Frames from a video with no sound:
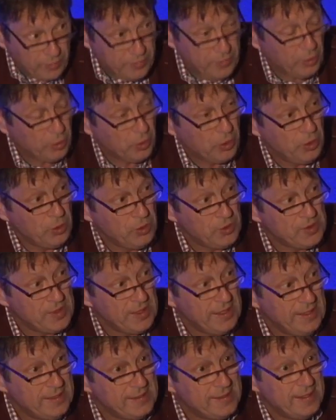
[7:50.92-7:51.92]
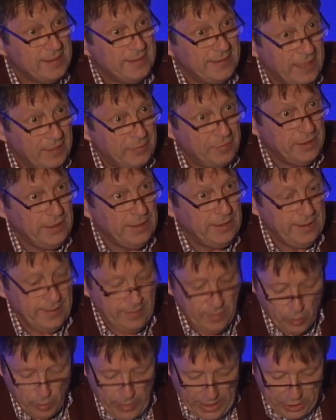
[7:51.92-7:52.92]
focus is definitely
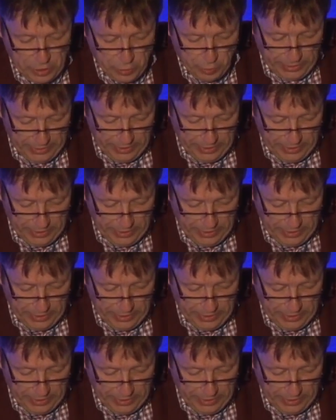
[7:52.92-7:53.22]
the match. We